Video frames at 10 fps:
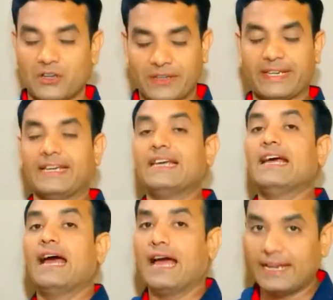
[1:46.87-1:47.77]
Okay.
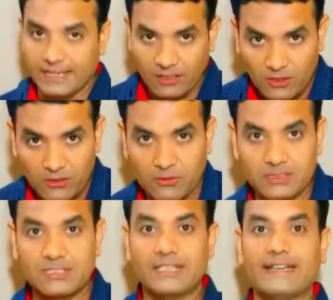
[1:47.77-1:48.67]
And now
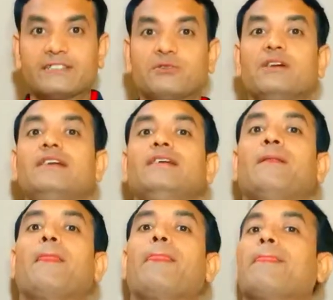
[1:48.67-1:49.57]
what's the next word?